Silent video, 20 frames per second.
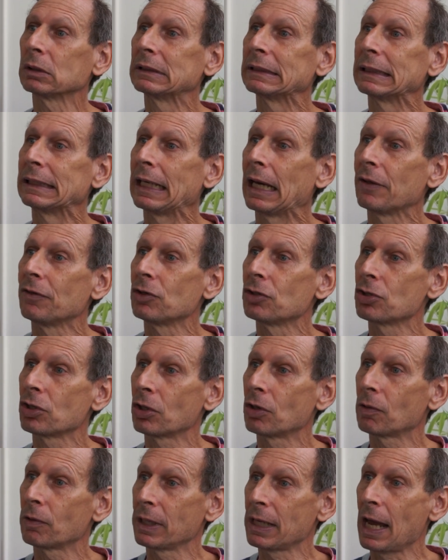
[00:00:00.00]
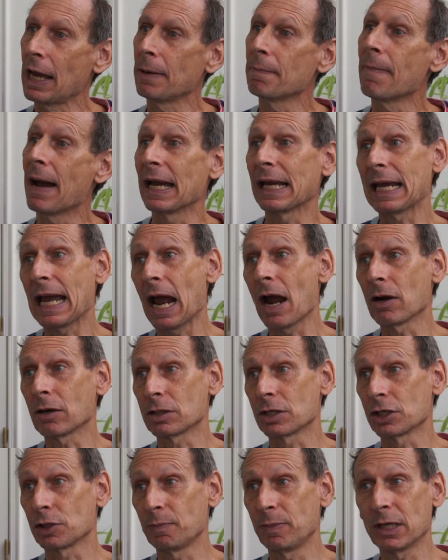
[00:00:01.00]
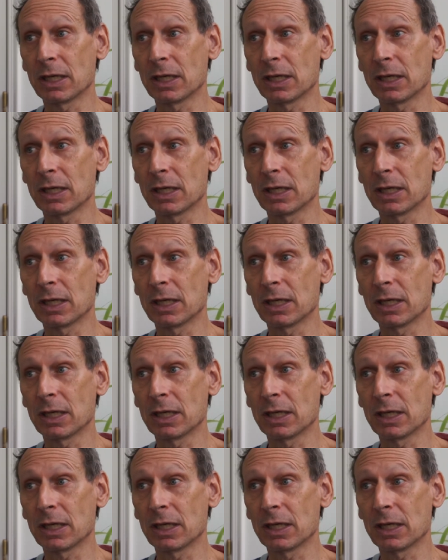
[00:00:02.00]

together to create my characters,